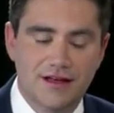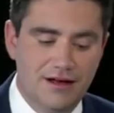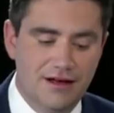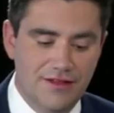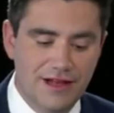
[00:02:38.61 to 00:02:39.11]

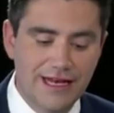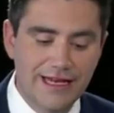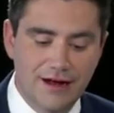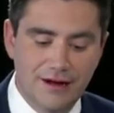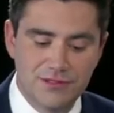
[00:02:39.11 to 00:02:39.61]
in the
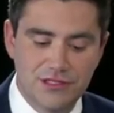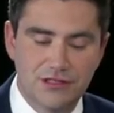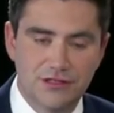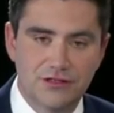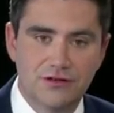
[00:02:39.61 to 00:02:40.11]
lead up
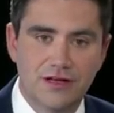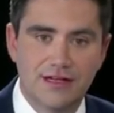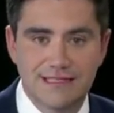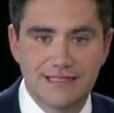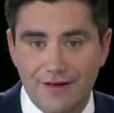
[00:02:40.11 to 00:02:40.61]
to
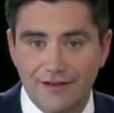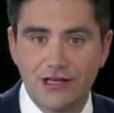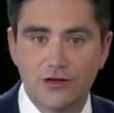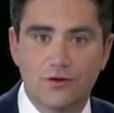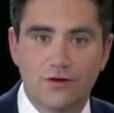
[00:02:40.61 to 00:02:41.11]

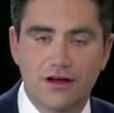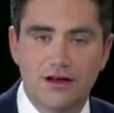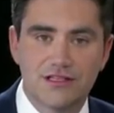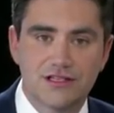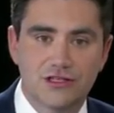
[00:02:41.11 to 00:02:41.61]
TAVI
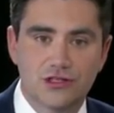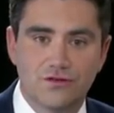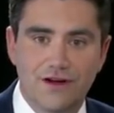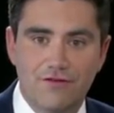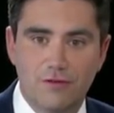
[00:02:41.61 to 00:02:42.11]
or surgical
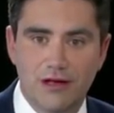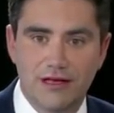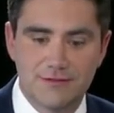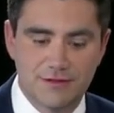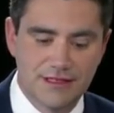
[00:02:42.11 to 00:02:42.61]
valve
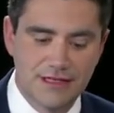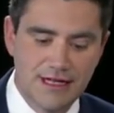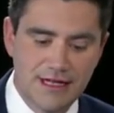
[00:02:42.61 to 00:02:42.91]
replacement.